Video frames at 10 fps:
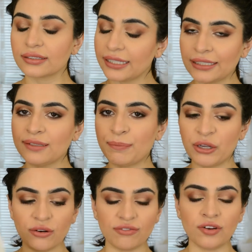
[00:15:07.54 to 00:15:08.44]
It's
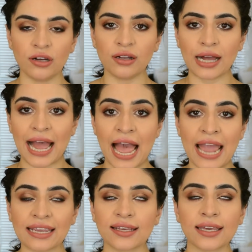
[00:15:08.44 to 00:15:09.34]
beautiful.
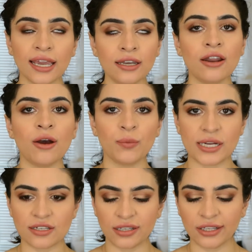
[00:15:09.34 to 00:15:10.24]
I cannot
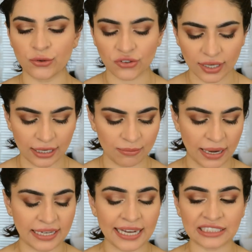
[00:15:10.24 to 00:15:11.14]
wait to use it in
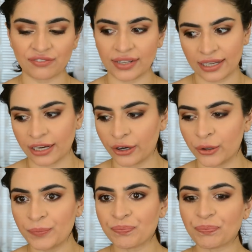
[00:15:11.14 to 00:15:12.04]
my next
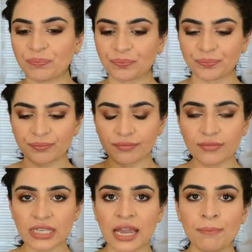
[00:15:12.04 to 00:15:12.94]
video.
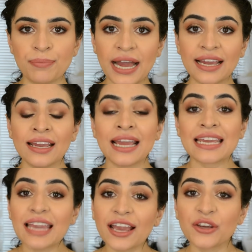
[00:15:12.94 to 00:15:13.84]
But
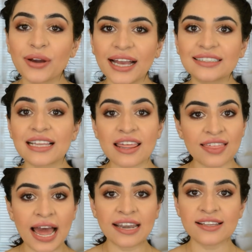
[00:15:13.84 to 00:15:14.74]
yeah, you guys,
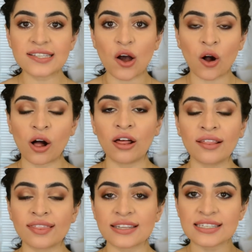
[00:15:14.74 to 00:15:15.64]
that is
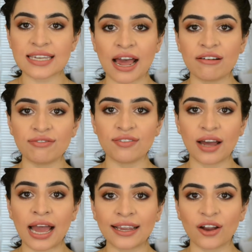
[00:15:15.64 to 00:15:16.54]
all the stuff
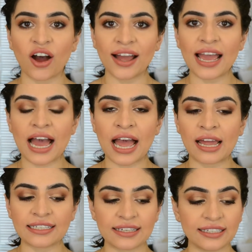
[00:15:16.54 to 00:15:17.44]
I got
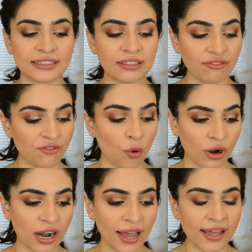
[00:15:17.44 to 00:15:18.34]
at
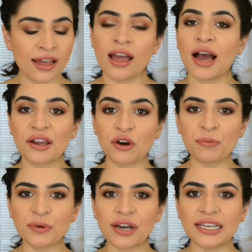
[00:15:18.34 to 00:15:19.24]
Sephora. I
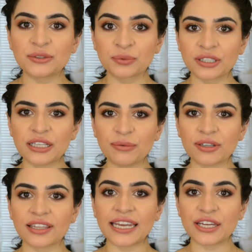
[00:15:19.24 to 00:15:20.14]
hope you guys really,
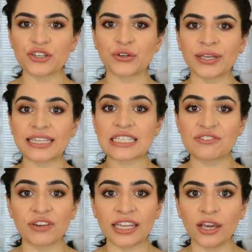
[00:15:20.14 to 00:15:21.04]
really enjoyed this
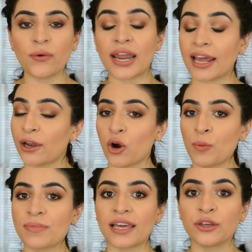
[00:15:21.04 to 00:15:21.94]
video, and I
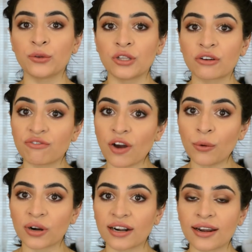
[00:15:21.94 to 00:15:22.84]
hope that you look
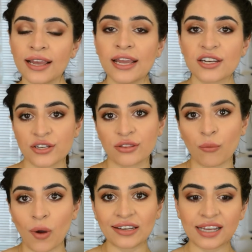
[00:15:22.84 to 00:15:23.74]
forward to the
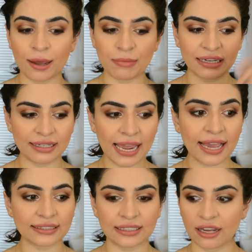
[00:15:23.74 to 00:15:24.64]
one coming
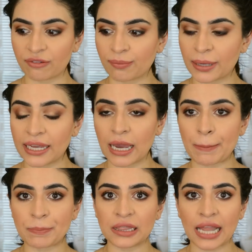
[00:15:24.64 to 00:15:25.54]
next of me
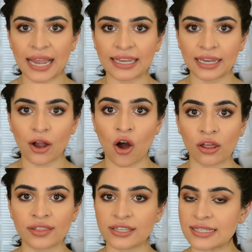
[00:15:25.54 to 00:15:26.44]
applying
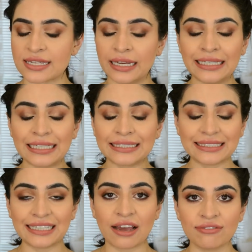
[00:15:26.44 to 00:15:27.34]
all this
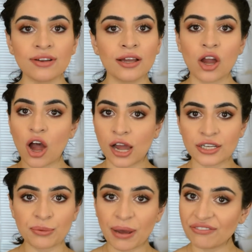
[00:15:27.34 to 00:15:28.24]
stuff
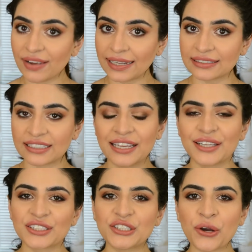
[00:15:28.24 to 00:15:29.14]
onto my face.
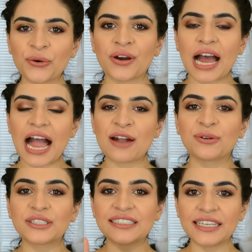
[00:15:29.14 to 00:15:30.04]
So I
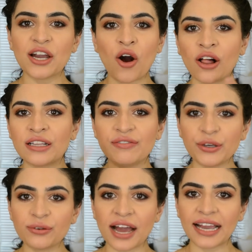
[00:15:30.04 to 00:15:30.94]
will see all of
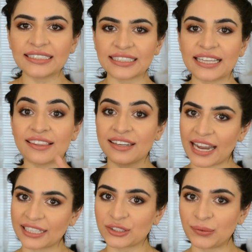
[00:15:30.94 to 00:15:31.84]
you guys in the
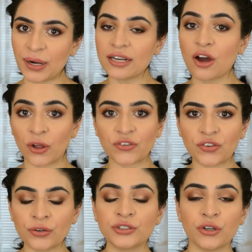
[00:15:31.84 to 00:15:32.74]
next one.
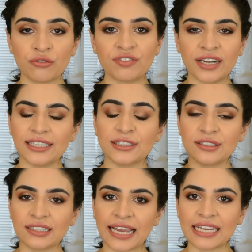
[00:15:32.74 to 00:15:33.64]
Also, don't forget to
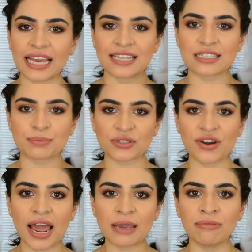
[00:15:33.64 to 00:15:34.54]
like and
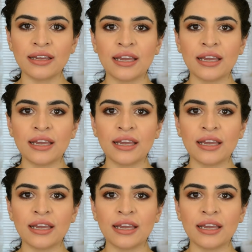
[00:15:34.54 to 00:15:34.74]
subscribe.